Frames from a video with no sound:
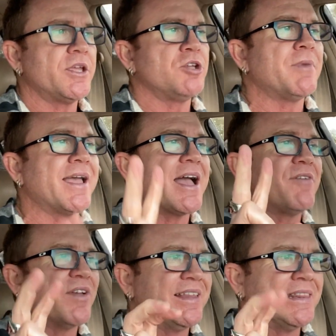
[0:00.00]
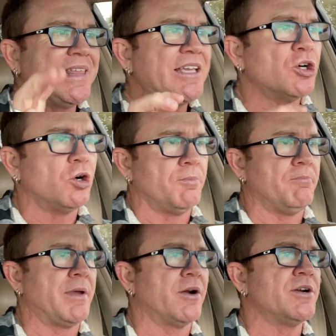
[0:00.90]
You might have a legal
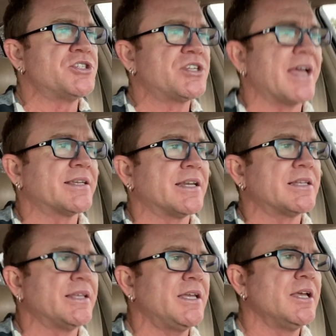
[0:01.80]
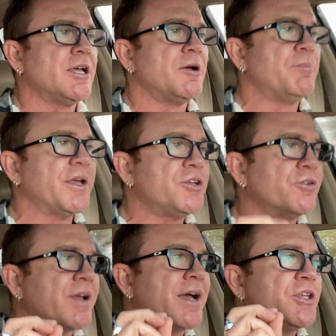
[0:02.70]
marriage technically, but you're
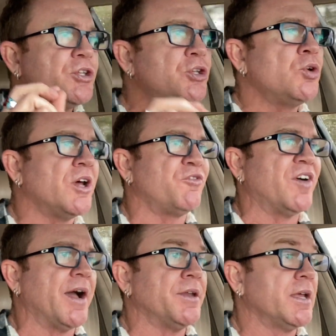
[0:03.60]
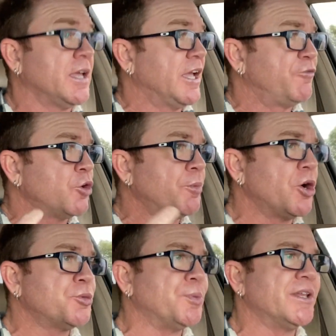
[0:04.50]
not unified. If you're
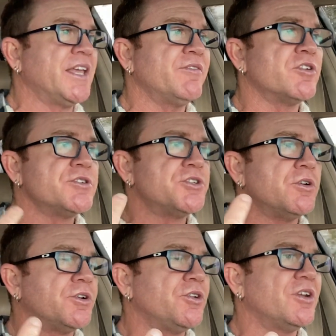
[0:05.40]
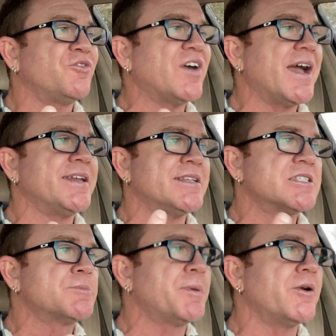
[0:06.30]
both believers, you're unified in
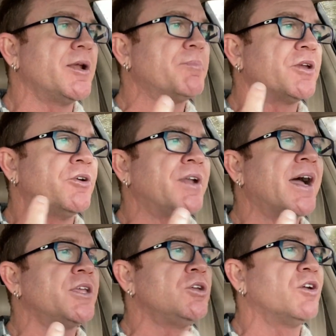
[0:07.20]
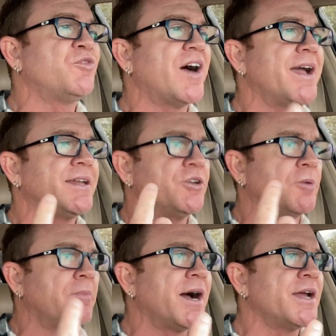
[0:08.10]
spirit, but you're not unified in your
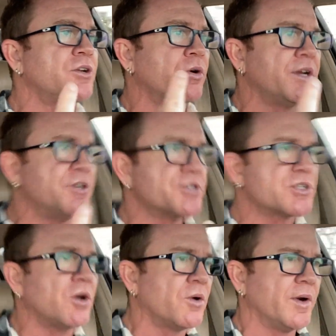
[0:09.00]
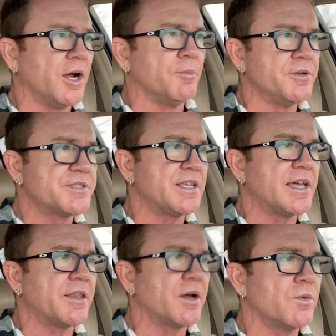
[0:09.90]
mind or in your soul realm. You see
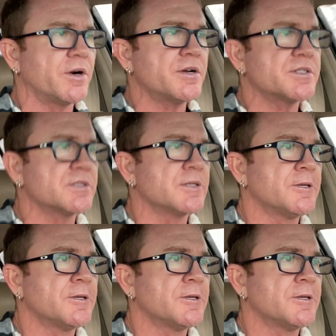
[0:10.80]
how that works?